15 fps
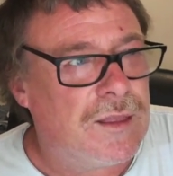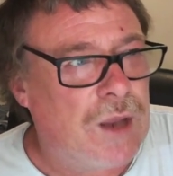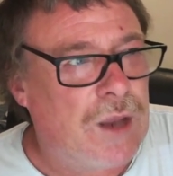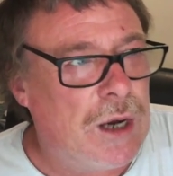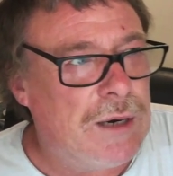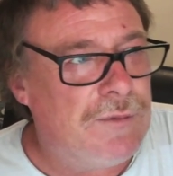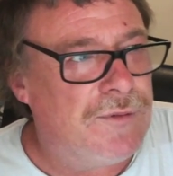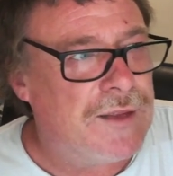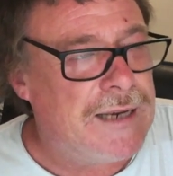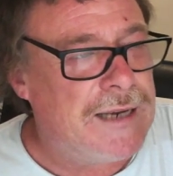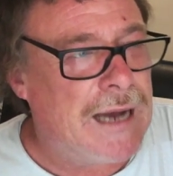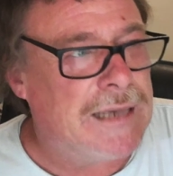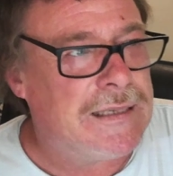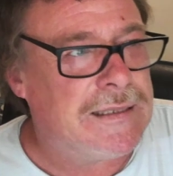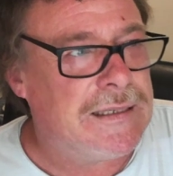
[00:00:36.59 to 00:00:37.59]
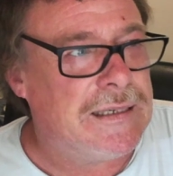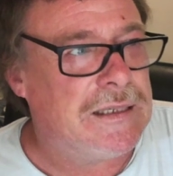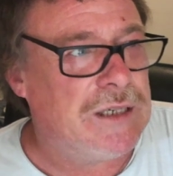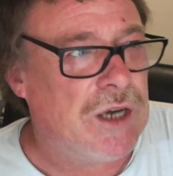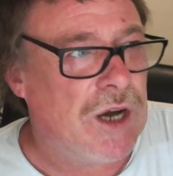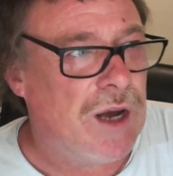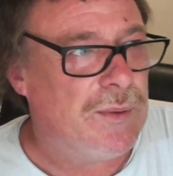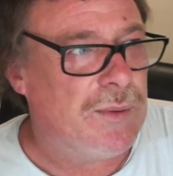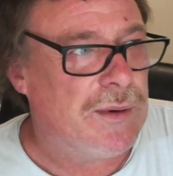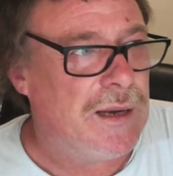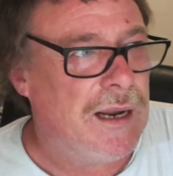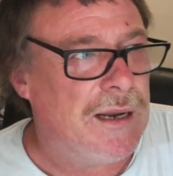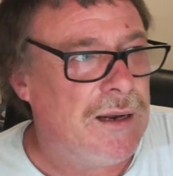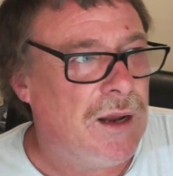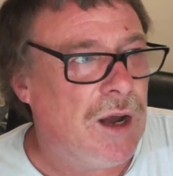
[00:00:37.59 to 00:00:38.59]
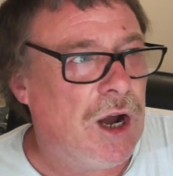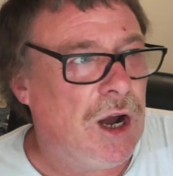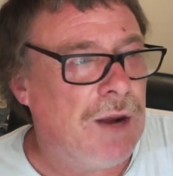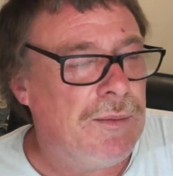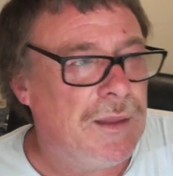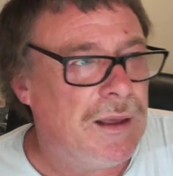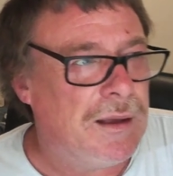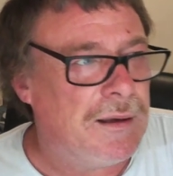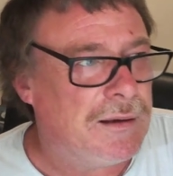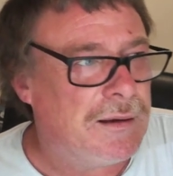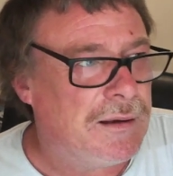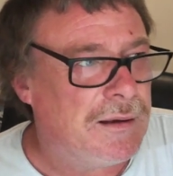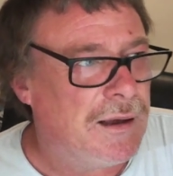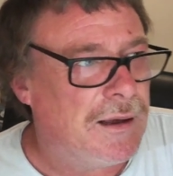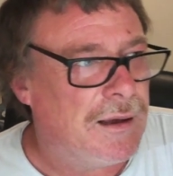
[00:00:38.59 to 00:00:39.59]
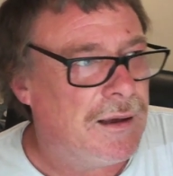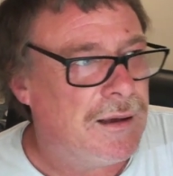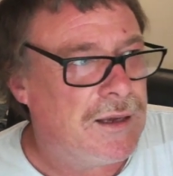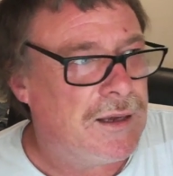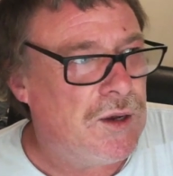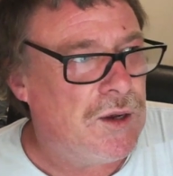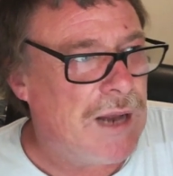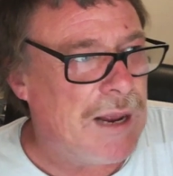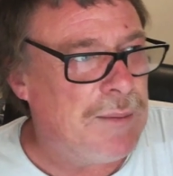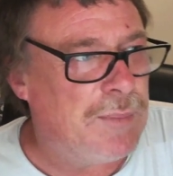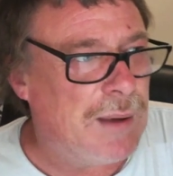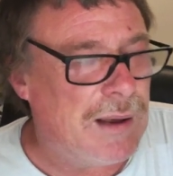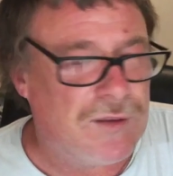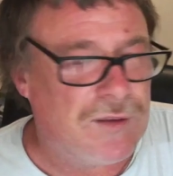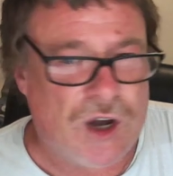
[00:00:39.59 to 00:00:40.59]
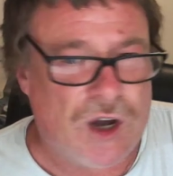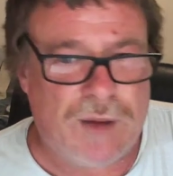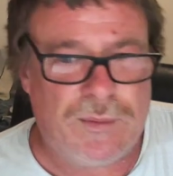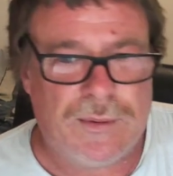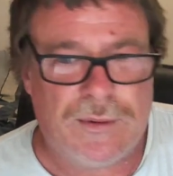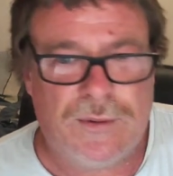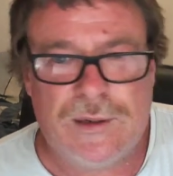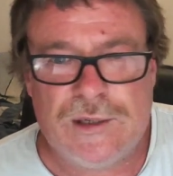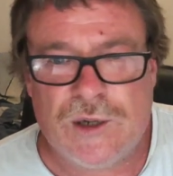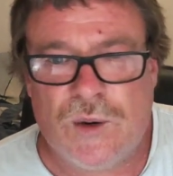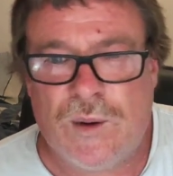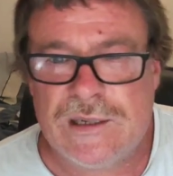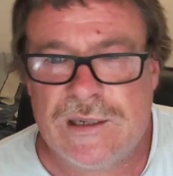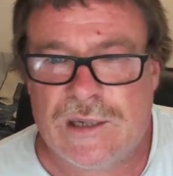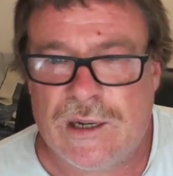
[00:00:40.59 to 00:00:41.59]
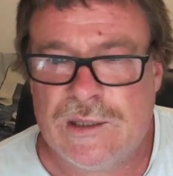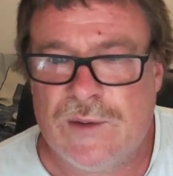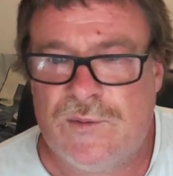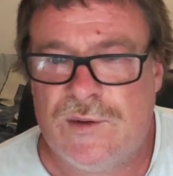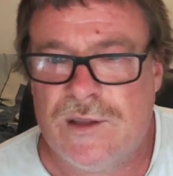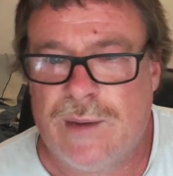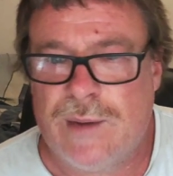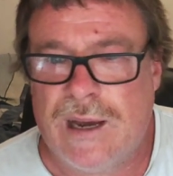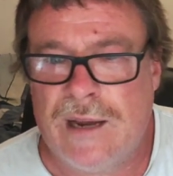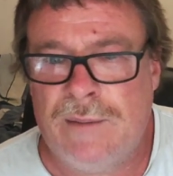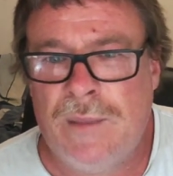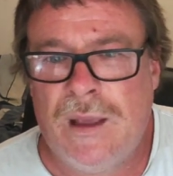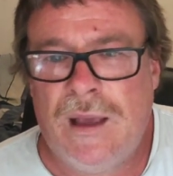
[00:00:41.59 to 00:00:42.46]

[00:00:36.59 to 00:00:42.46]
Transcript: kind of the narcissist type, and I'm the acute empath type, which always goes off with a bang.